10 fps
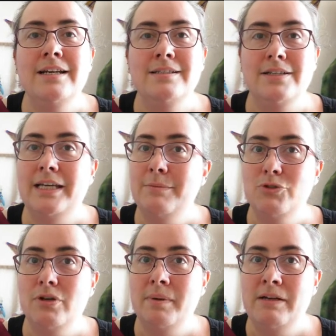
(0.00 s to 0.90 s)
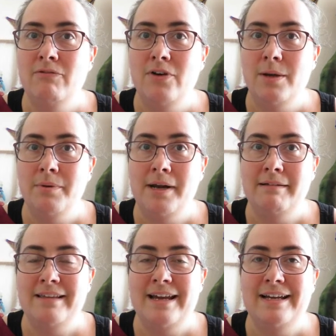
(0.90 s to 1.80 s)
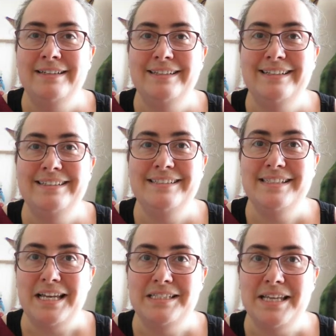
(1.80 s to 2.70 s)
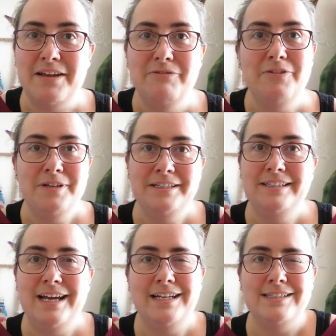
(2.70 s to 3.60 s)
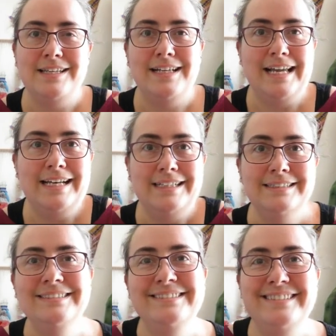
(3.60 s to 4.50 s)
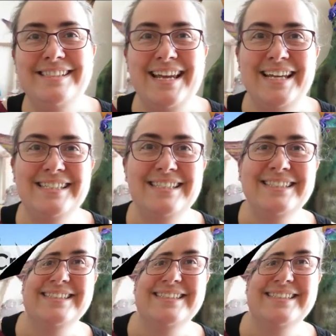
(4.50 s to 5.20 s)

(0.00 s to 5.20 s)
So keep dreaming in fibre out there, stay safe, and I'll see you later. Cheers.